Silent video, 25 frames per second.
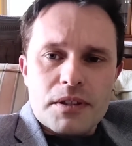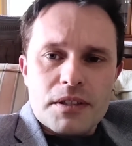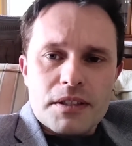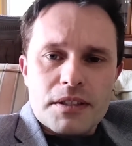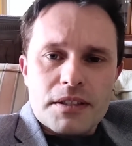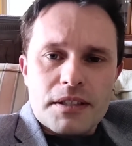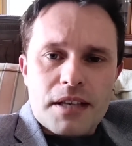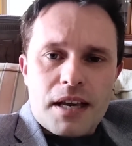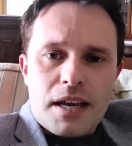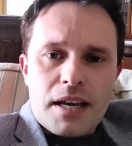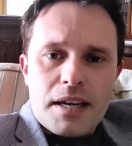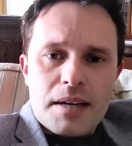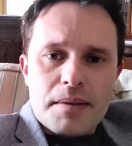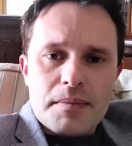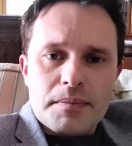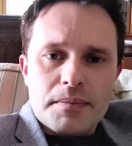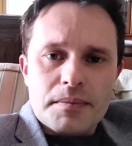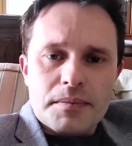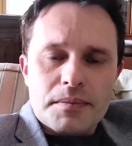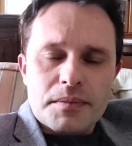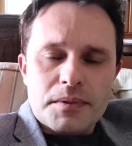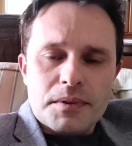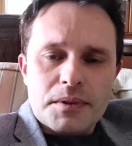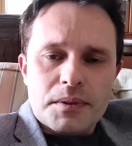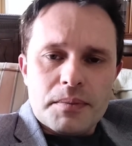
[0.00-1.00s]
the same,
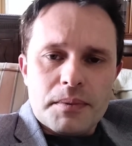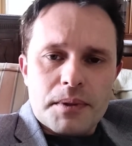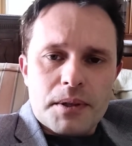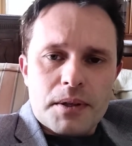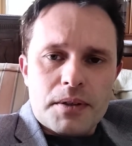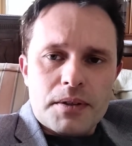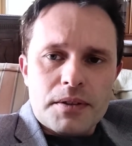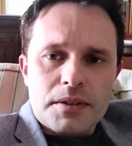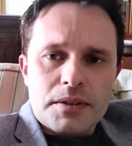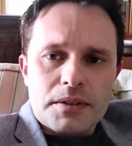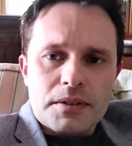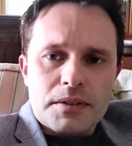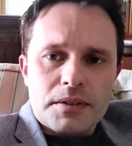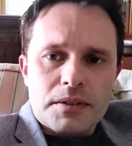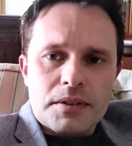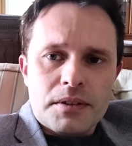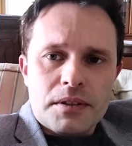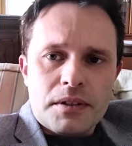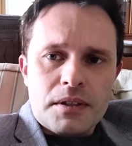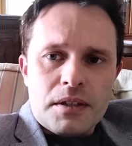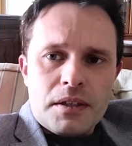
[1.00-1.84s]
to be honest,